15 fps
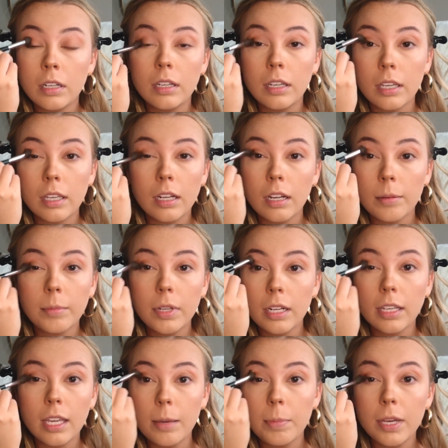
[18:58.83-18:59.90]
And I'm gonna
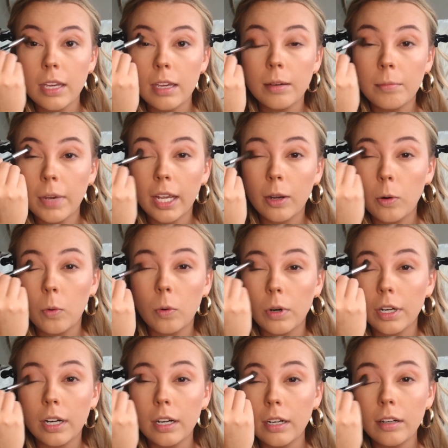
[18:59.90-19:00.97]
keep it in my
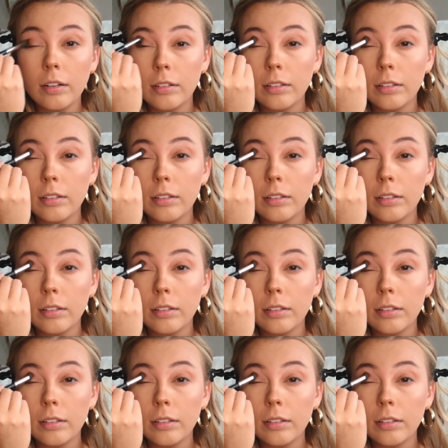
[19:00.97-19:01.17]
corner